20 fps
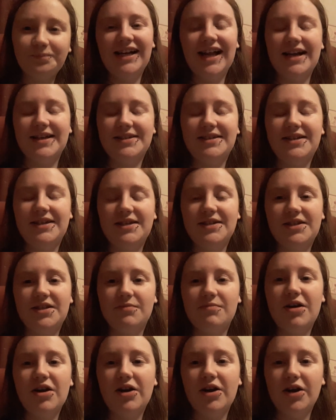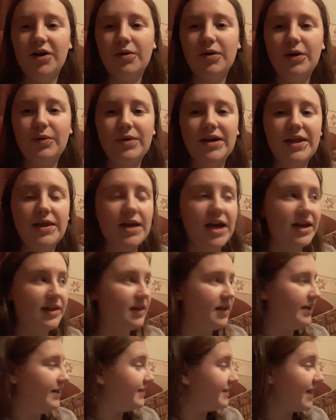I'll see you tomorrow with, I
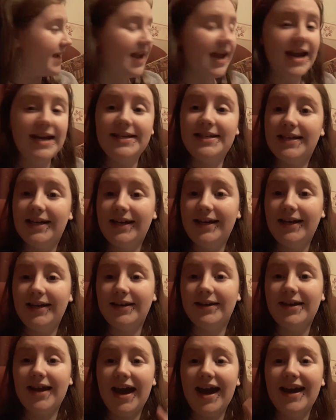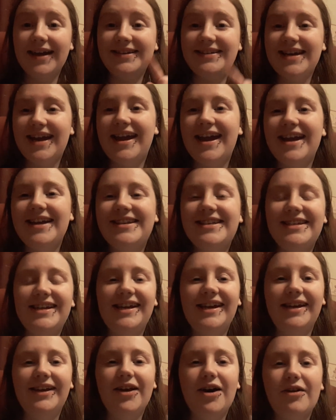think, day 18. Yeah, day
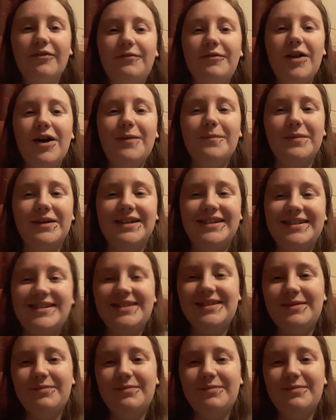18 of Vlogmas.